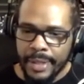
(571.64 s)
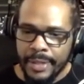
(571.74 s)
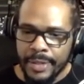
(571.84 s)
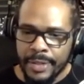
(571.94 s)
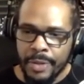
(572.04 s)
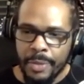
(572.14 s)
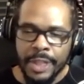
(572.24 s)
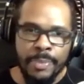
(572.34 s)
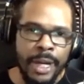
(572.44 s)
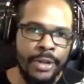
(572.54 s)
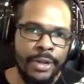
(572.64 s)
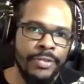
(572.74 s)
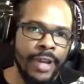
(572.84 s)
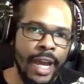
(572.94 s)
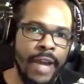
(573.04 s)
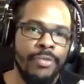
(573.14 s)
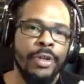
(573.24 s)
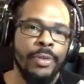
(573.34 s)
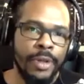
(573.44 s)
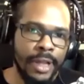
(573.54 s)
so much better if
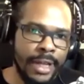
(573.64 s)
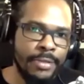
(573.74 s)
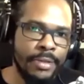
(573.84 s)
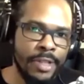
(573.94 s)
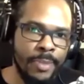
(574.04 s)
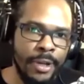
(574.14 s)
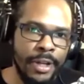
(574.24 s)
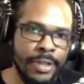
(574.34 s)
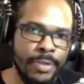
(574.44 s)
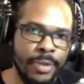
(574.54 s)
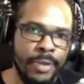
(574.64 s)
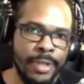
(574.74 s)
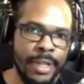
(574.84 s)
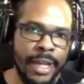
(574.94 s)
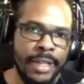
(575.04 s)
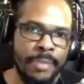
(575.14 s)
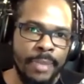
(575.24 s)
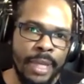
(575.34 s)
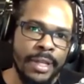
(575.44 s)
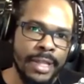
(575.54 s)
everyone got to experience what it was like to
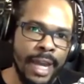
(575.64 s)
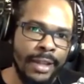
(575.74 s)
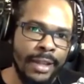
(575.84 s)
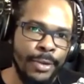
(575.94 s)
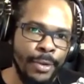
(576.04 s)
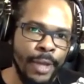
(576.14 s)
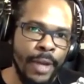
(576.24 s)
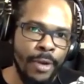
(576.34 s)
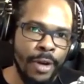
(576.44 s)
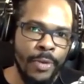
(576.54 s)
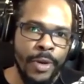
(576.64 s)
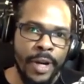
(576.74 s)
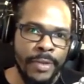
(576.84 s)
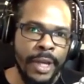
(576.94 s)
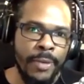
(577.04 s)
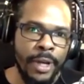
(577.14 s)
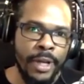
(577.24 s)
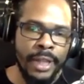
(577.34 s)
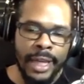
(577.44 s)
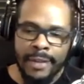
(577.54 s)
be exactly who they were wherever they went.
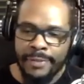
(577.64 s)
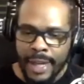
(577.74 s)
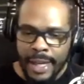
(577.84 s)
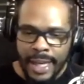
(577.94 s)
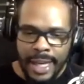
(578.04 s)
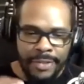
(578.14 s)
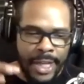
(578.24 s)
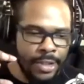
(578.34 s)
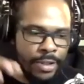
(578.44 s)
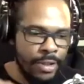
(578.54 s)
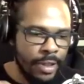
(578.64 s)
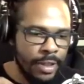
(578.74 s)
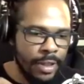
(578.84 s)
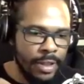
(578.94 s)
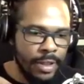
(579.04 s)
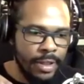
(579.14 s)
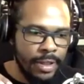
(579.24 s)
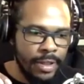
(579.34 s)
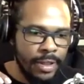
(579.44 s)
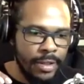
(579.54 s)
Like if if they took
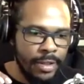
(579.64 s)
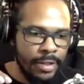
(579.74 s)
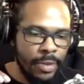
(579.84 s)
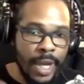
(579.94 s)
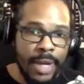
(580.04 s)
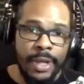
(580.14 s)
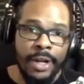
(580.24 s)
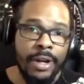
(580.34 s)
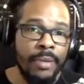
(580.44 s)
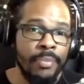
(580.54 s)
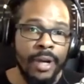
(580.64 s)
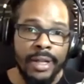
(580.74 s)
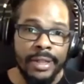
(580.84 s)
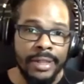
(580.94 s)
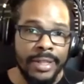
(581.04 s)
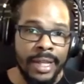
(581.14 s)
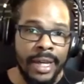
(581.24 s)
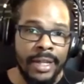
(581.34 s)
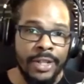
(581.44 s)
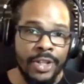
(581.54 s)
the way we are in product
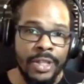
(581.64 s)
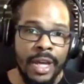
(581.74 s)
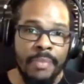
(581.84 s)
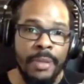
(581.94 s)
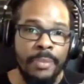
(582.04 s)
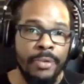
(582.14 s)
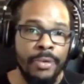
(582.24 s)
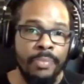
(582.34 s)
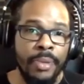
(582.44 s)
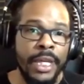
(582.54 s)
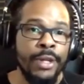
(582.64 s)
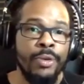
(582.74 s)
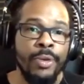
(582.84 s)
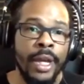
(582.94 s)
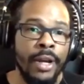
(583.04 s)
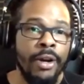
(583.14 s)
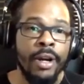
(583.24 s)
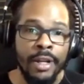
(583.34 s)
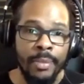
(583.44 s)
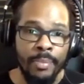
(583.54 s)
design and just let people be who they
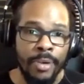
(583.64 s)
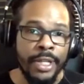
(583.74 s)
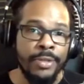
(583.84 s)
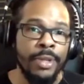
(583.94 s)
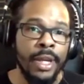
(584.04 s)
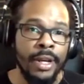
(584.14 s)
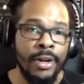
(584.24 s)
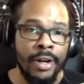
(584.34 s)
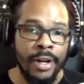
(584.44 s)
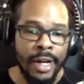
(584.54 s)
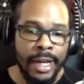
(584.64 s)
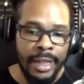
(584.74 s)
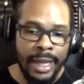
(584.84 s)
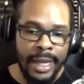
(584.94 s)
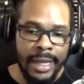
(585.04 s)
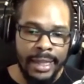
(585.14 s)
are and embrace yeah. who they are and like